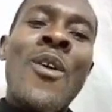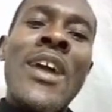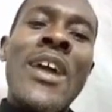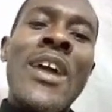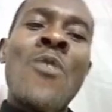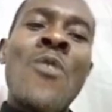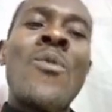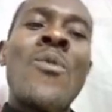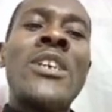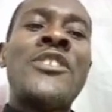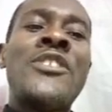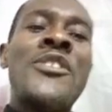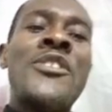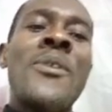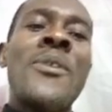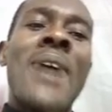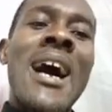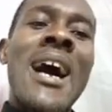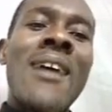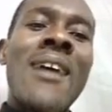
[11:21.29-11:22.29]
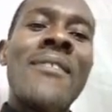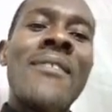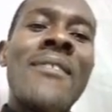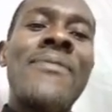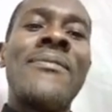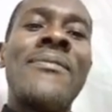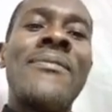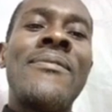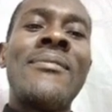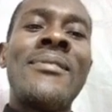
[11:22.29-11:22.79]
laying
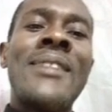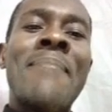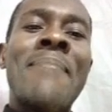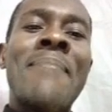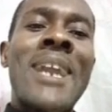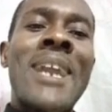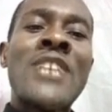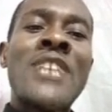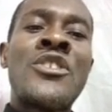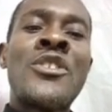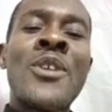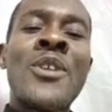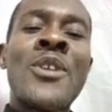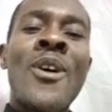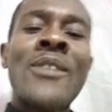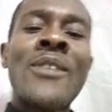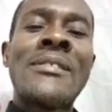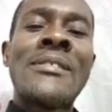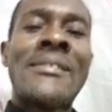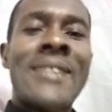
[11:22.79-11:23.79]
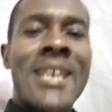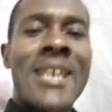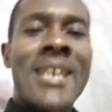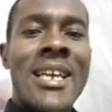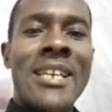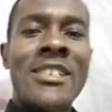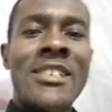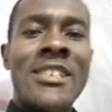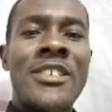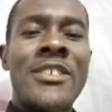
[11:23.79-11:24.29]
eggs which will
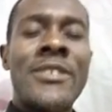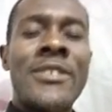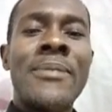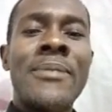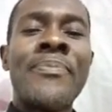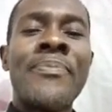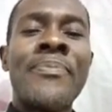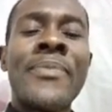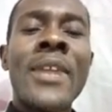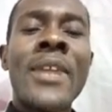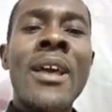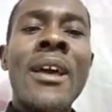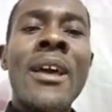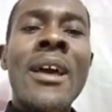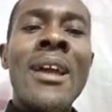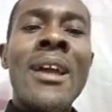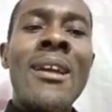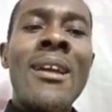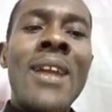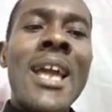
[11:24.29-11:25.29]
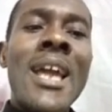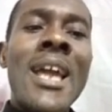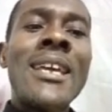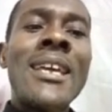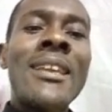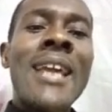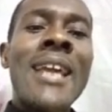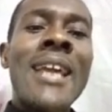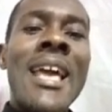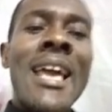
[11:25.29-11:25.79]
hatch into the
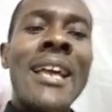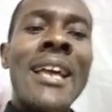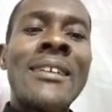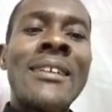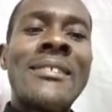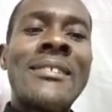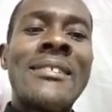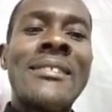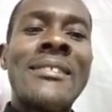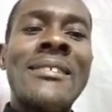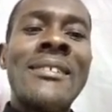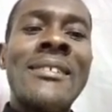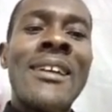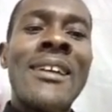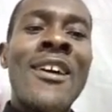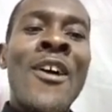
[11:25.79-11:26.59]
nymph.